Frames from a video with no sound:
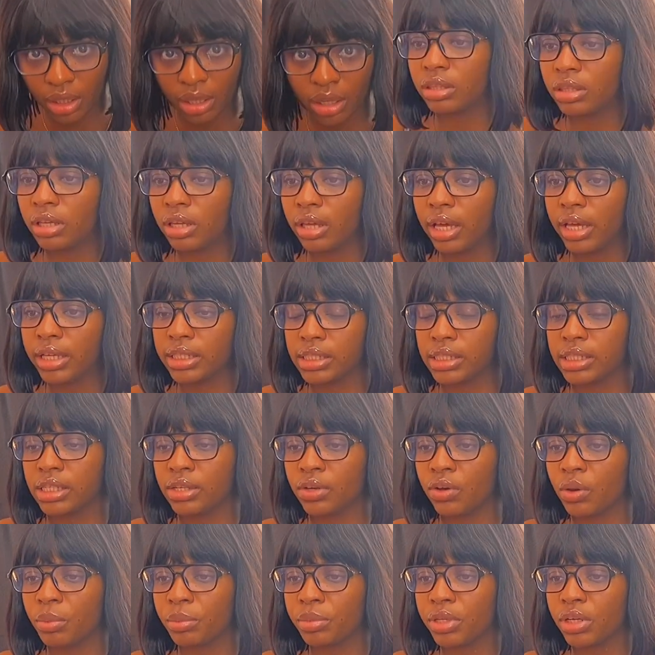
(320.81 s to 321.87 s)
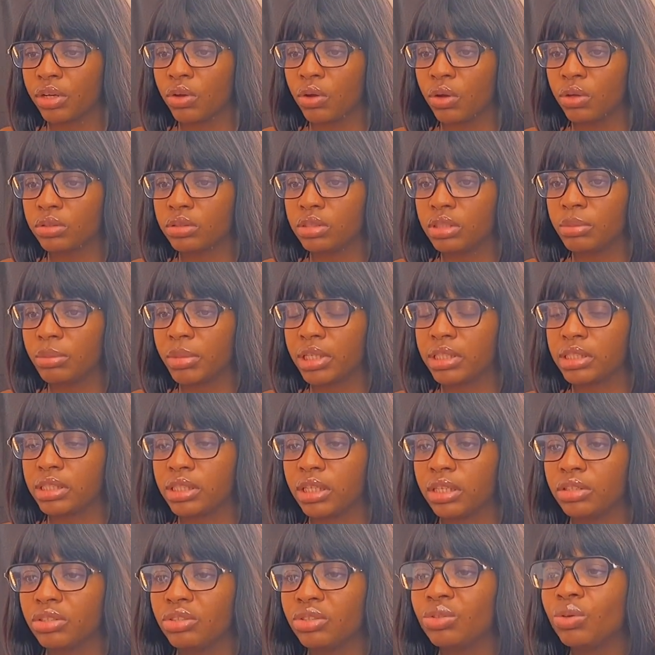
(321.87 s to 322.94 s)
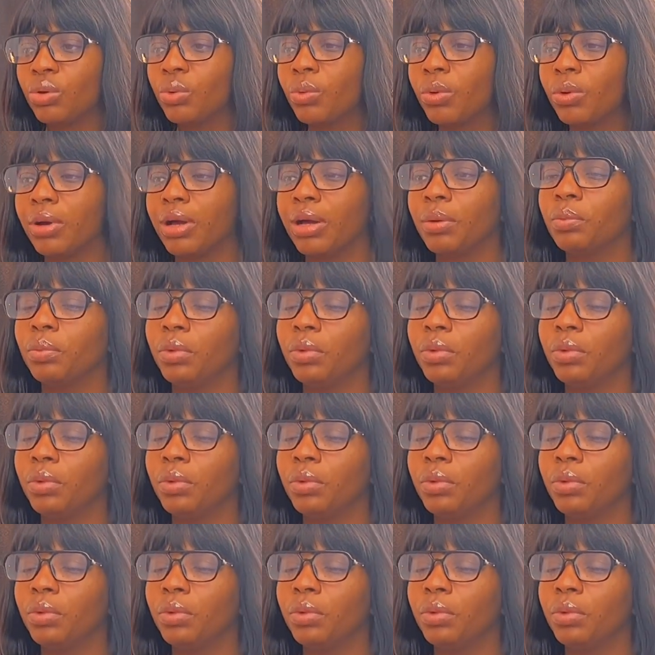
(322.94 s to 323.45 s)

The editing company called him and said, you know what,